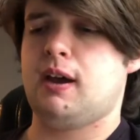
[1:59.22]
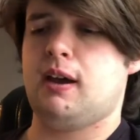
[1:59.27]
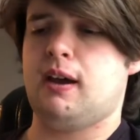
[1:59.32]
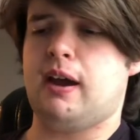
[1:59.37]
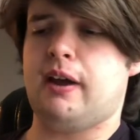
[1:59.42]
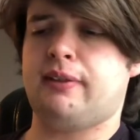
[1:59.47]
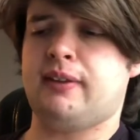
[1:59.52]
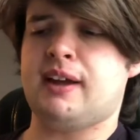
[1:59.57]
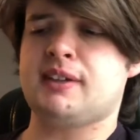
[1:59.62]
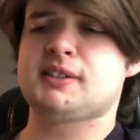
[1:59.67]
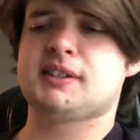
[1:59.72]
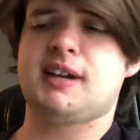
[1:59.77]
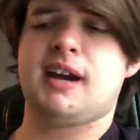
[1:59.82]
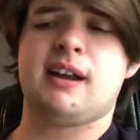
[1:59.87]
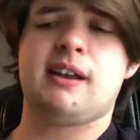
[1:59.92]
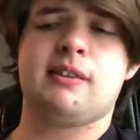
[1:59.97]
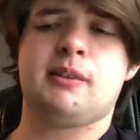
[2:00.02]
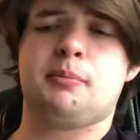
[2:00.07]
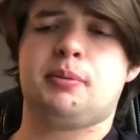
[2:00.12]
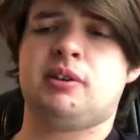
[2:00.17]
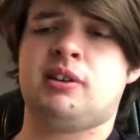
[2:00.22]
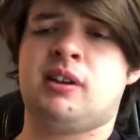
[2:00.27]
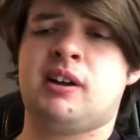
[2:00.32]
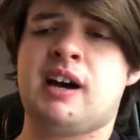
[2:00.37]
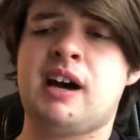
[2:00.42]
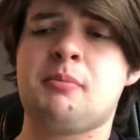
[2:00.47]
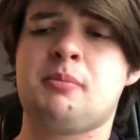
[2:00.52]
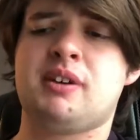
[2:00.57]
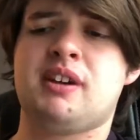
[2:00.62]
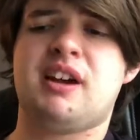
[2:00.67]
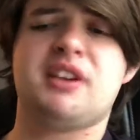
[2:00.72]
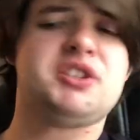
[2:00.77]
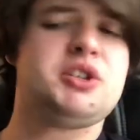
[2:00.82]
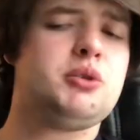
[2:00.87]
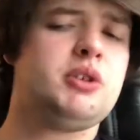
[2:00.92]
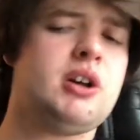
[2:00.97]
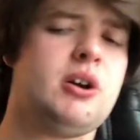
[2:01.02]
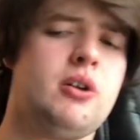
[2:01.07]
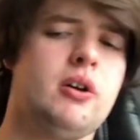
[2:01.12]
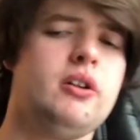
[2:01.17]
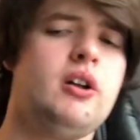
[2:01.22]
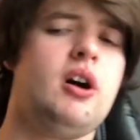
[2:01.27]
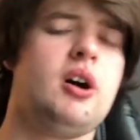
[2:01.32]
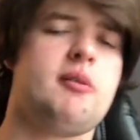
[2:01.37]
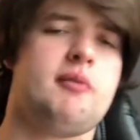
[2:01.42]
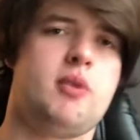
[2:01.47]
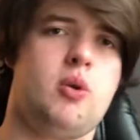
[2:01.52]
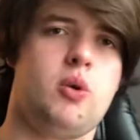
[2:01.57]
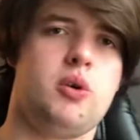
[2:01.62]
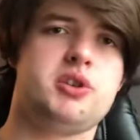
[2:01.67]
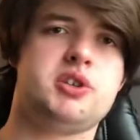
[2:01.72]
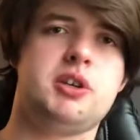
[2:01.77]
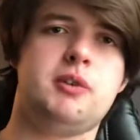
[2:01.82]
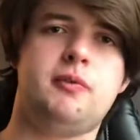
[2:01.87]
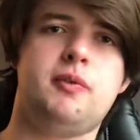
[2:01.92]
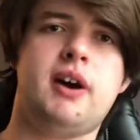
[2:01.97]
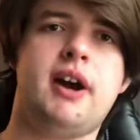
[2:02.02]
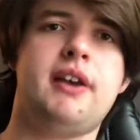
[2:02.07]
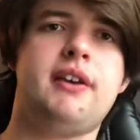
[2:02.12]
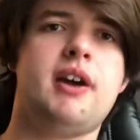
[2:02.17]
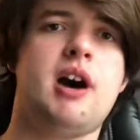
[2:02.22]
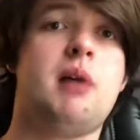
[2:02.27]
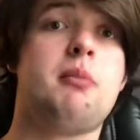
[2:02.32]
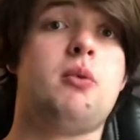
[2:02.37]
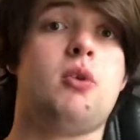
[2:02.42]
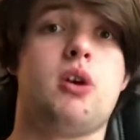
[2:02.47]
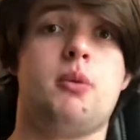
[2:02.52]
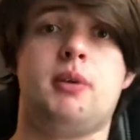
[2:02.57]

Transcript: and that's kind of the plot but as you go along of course you find out more